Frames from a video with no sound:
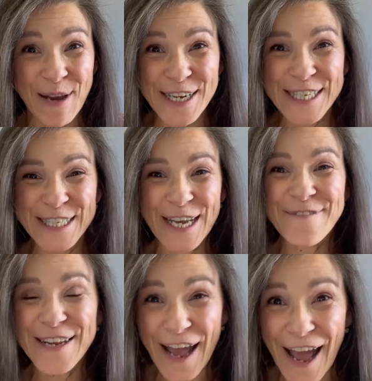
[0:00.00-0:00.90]

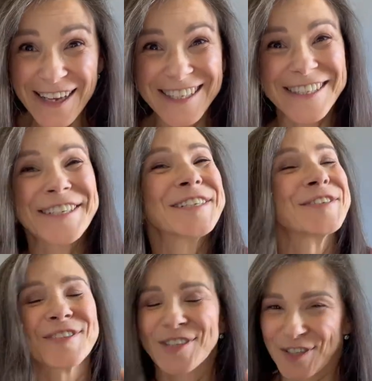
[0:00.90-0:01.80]
money-saving
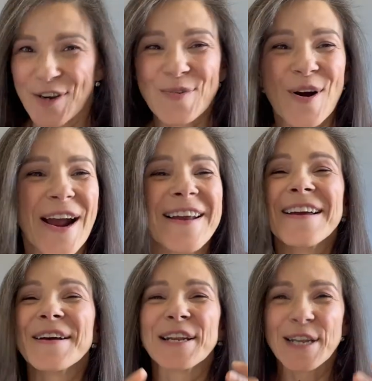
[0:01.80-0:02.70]
hacks? So do I.
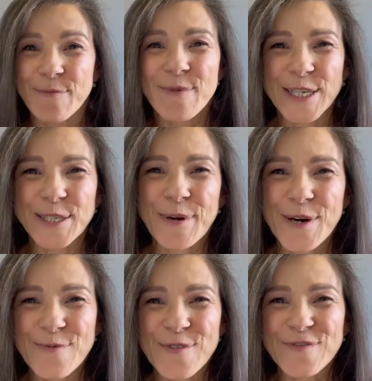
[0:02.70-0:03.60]
Let me
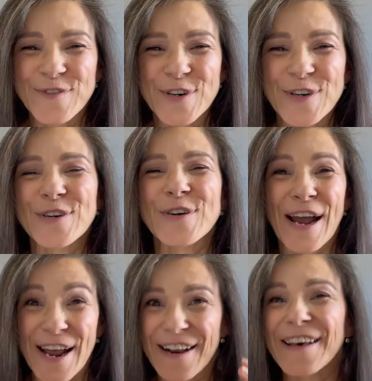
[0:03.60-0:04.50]
experiment for you,
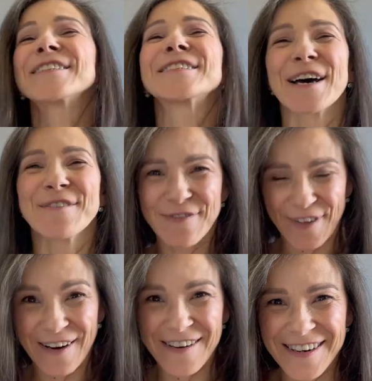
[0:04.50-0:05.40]
and let's have
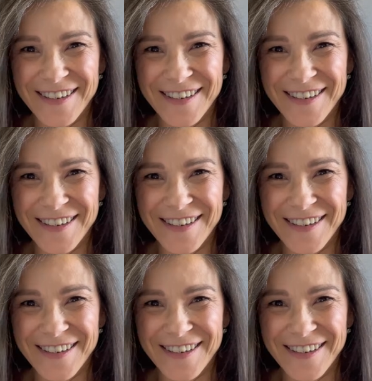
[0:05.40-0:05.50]
fun.